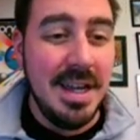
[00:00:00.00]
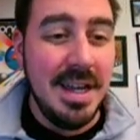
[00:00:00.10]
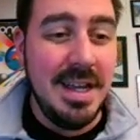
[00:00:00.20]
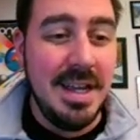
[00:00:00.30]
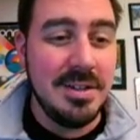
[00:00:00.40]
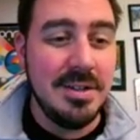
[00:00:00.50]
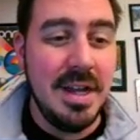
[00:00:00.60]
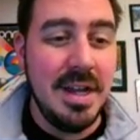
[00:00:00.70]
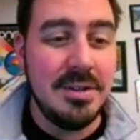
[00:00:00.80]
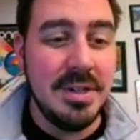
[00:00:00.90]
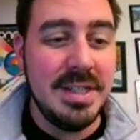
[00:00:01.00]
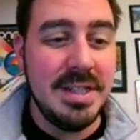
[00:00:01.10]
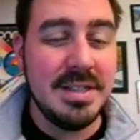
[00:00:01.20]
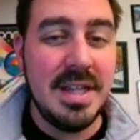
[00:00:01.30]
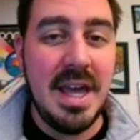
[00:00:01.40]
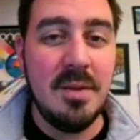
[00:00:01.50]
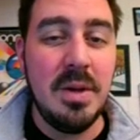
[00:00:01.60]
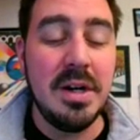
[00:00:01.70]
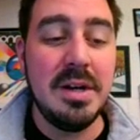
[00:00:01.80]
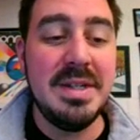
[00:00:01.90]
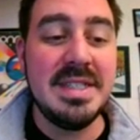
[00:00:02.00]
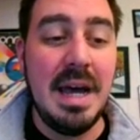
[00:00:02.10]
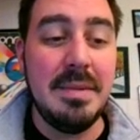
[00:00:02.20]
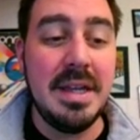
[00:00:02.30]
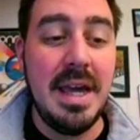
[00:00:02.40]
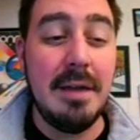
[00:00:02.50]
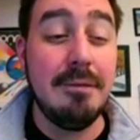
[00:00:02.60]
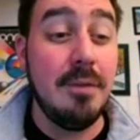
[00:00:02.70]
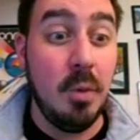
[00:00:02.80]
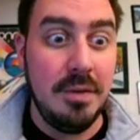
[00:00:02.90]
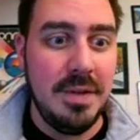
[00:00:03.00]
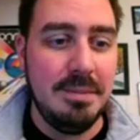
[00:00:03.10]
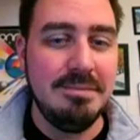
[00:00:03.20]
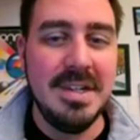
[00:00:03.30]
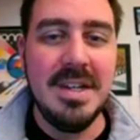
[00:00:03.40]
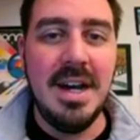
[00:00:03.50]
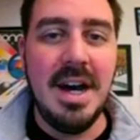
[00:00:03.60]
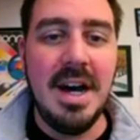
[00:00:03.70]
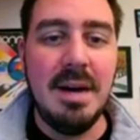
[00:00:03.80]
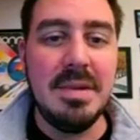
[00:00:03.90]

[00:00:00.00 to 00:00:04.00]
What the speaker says: in Greece, and we are going to be stopping at 4 of them.